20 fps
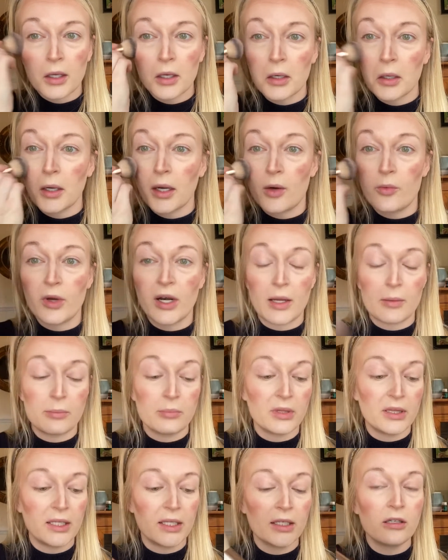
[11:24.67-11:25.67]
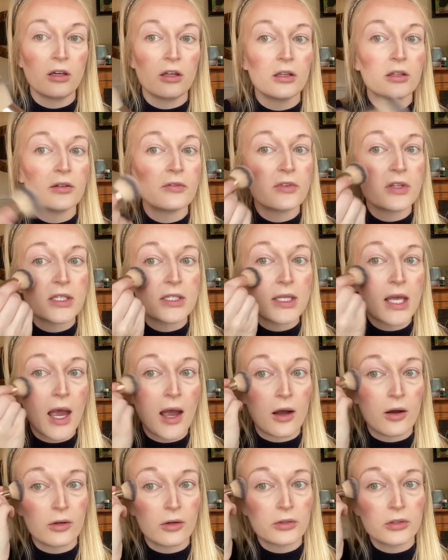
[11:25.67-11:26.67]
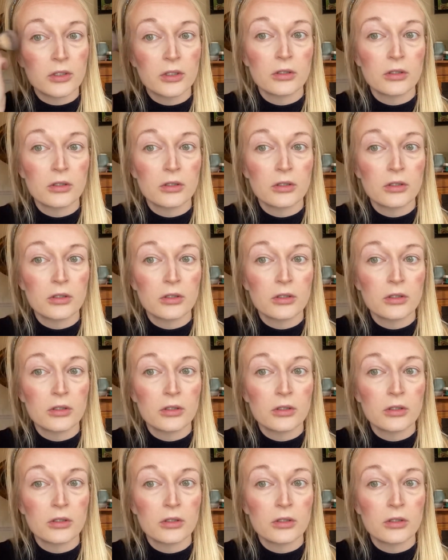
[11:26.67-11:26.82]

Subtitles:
Now when I blend all of this out,